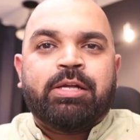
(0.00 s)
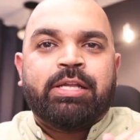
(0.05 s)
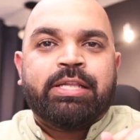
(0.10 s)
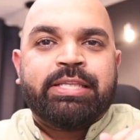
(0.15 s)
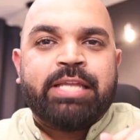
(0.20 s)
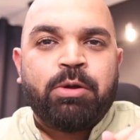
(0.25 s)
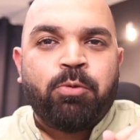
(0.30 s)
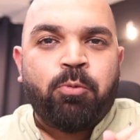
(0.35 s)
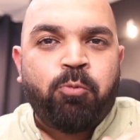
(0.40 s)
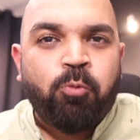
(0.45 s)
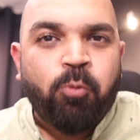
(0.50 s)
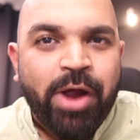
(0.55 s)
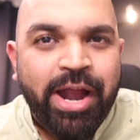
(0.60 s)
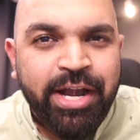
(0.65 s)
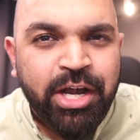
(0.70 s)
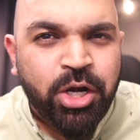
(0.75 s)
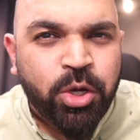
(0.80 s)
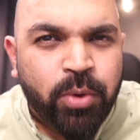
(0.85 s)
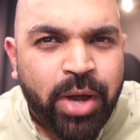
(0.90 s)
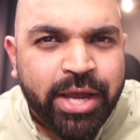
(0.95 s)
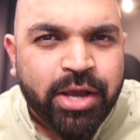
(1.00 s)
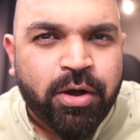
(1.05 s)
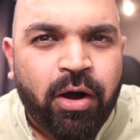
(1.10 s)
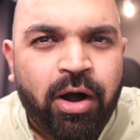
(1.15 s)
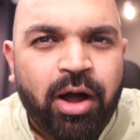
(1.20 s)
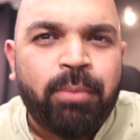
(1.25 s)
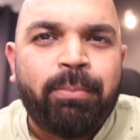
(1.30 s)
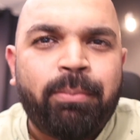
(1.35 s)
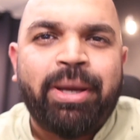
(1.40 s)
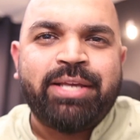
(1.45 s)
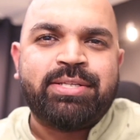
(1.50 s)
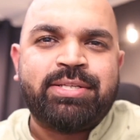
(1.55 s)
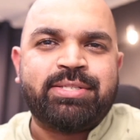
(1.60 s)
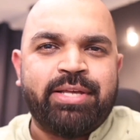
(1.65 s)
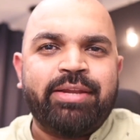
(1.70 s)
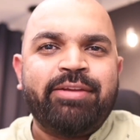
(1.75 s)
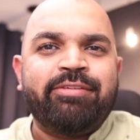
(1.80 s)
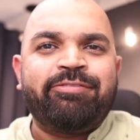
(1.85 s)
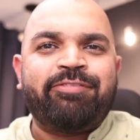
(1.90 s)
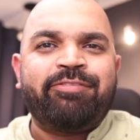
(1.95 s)
Then when do I call
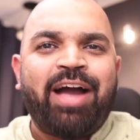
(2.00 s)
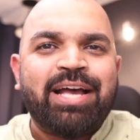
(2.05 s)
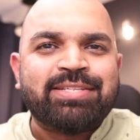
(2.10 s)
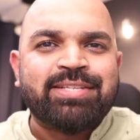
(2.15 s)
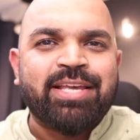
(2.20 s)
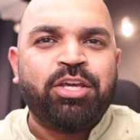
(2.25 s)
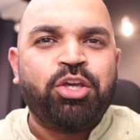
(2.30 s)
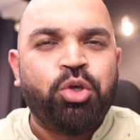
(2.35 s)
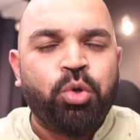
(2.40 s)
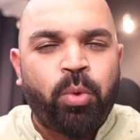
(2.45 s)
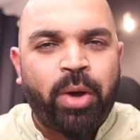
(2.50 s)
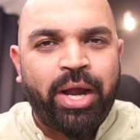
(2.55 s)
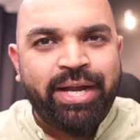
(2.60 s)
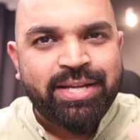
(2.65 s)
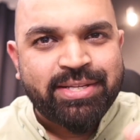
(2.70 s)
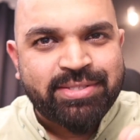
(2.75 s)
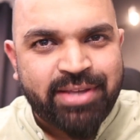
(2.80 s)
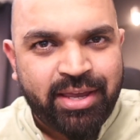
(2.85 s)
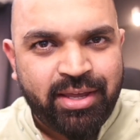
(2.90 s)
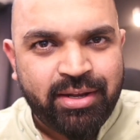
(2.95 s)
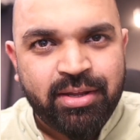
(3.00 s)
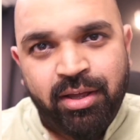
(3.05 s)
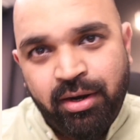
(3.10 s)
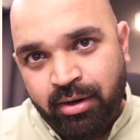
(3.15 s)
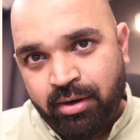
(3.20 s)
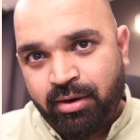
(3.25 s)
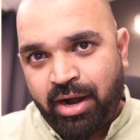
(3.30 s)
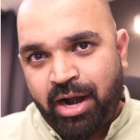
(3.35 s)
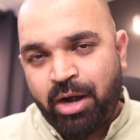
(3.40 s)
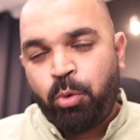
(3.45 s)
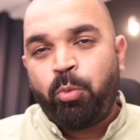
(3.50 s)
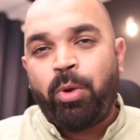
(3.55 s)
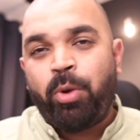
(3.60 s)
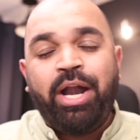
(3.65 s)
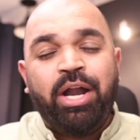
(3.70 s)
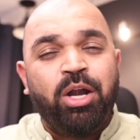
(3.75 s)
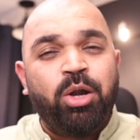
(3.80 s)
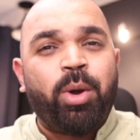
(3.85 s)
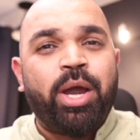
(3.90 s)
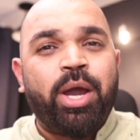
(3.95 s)
myself as a UI designer and
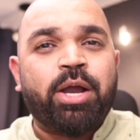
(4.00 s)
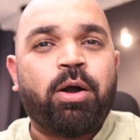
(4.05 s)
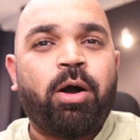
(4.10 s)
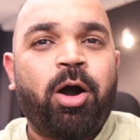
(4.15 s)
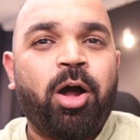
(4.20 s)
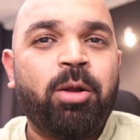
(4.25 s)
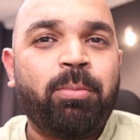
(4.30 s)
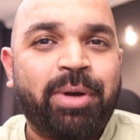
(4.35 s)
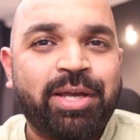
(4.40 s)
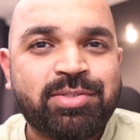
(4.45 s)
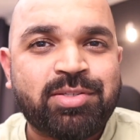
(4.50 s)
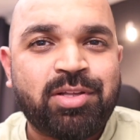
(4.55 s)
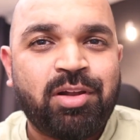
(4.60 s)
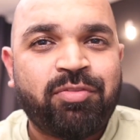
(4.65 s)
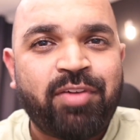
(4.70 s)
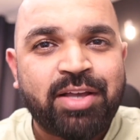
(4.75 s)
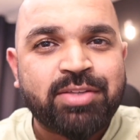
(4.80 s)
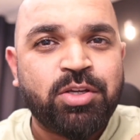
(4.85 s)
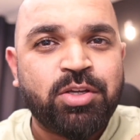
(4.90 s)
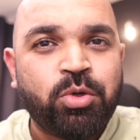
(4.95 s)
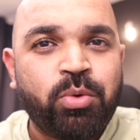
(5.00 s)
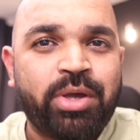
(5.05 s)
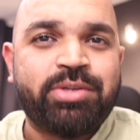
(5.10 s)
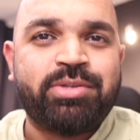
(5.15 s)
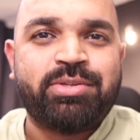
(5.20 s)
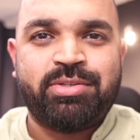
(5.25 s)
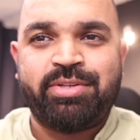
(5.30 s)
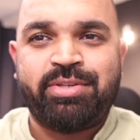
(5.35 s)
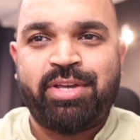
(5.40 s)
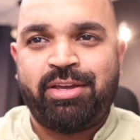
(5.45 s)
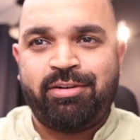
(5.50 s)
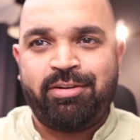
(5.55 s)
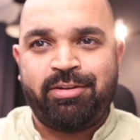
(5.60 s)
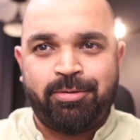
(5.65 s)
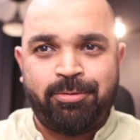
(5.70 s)
when do I call myself as a UX designer,